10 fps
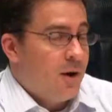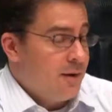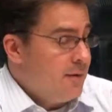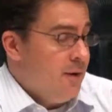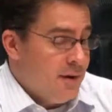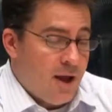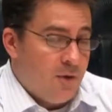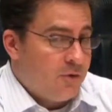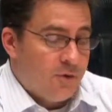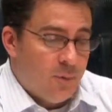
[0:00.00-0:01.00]
Right.
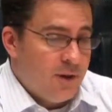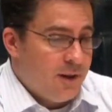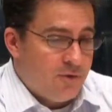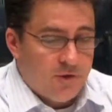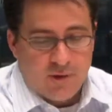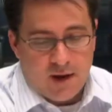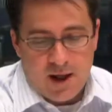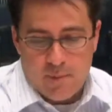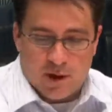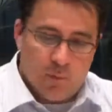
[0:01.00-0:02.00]
Yeah, it's a really interesting
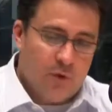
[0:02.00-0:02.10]
dynamic,